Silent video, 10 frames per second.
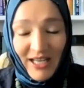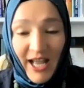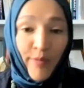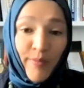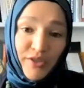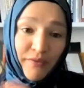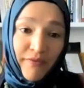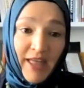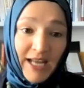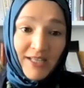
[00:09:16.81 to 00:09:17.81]
how much of
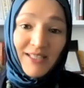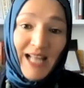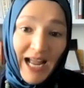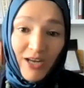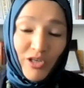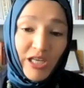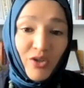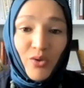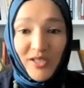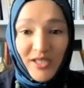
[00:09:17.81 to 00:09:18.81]
that is actually
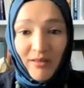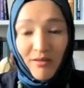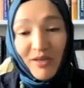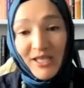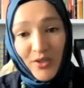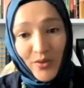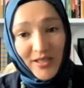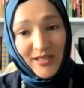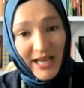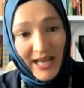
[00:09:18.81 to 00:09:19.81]
using the
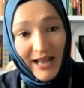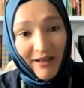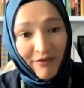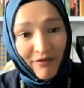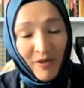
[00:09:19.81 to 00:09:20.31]
resources I have,